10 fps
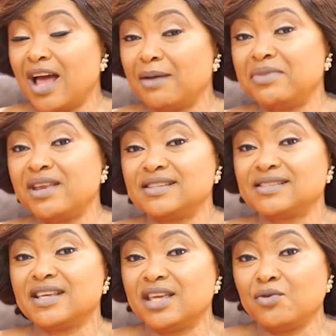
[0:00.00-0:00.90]
and being a
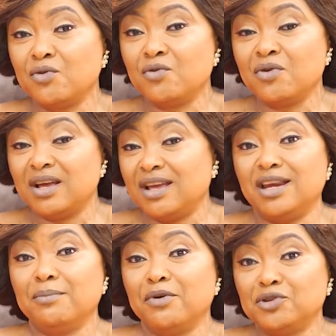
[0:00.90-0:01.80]
CEO in
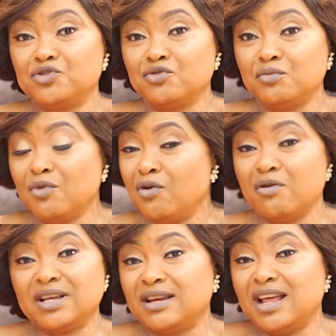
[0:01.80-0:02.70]
the boardroom or in